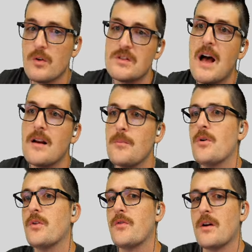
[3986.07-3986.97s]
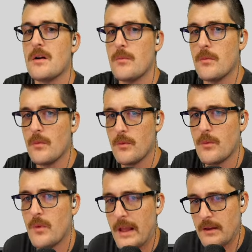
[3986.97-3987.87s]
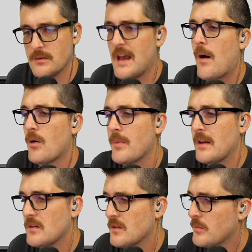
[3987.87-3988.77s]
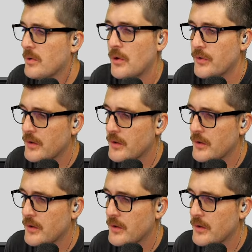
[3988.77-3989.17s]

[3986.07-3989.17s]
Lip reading: down and build a very like tower base build.